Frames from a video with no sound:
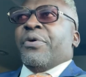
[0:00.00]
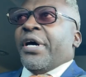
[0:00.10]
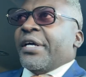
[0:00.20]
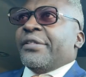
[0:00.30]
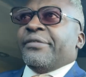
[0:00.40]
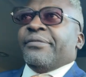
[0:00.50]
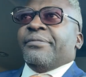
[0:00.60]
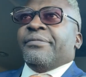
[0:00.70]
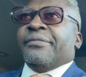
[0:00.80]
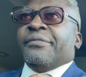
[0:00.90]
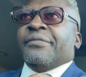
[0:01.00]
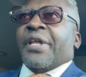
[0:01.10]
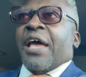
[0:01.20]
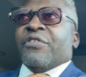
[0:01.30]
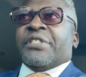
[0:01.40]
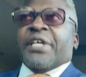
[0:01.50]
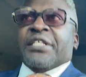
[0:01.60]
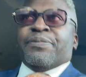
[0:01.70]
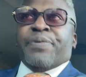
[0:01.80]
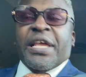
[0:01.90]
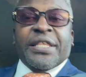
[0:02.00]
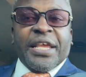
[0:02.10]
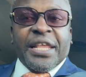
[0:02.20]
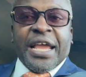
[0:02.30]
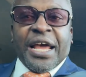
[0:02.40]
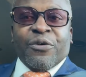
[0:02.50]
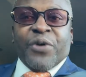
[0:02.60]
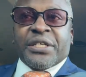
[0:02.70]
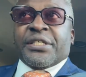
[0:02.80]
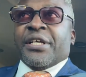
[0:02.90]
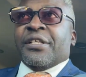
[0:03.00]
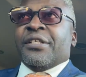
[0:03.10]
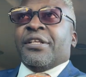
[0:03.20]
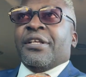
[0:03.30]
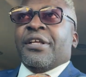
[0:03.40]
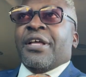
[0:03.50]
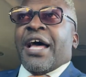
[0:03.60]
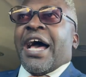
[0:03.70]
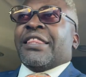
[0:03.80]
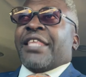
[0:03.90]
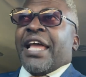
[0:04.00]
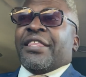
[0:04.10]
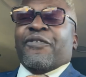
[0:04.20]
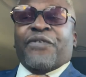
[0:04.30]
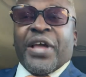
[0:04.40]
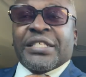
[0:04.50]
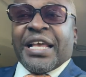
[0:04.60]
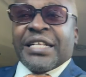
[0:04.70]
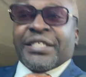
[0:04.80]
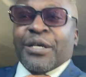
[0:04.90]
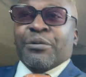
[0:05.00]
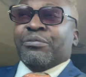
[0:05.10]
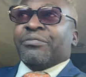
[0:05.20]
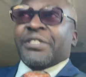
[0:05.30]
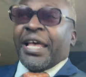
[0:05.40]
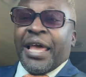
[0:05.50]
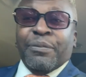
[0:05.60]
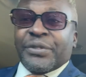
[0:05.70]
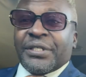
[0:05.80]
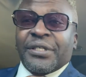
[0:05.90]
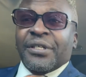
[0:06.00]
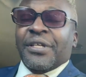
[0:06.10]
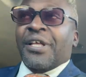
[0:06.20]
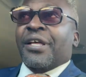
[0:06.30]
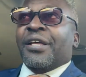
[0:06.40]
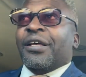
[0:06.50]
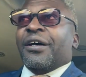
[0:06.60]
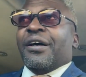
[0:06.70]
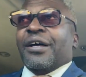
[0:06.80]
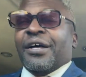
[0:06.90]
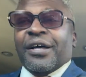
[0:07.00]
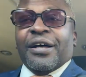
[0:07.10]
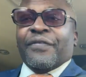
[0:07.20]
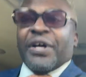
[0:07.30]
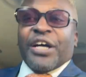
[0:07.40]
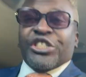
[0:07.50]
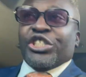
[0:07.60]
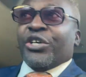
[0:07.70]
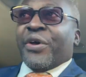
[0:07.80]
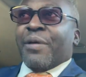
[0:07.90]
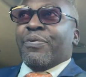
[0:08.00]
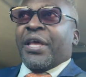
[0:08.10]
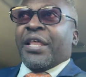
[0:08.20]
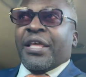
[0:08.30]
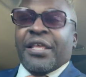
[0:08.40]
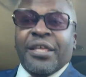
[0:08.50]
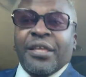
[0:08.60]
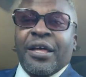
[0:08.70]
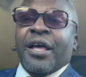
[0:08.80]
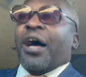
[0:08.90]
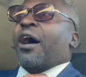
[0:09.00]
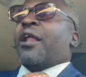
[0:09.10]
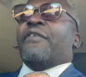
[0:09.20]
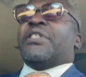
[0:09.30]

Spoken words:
But ever since P. Diddy got arrested, I think the feds got some tapes of Usher and P. Diddy. All of a